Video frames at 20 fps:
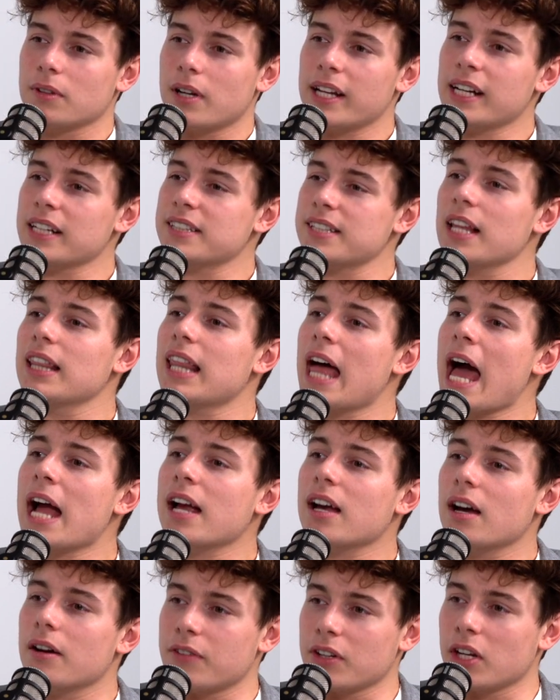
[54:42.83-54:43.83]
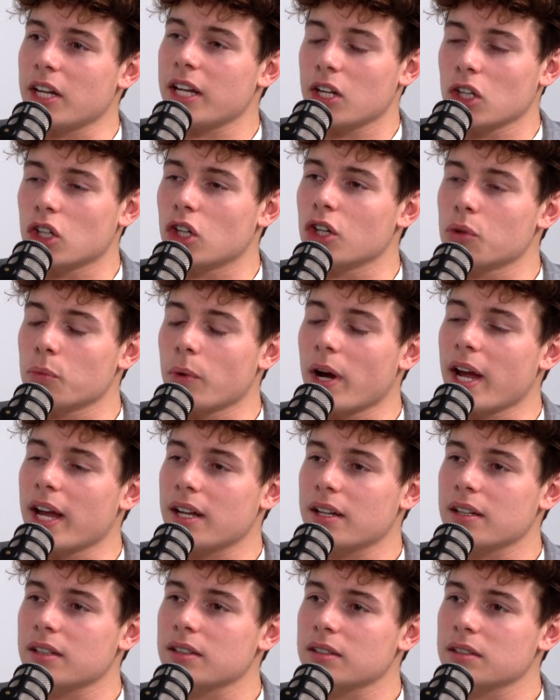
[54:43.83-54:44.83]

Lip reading: And I say lack of in a good way.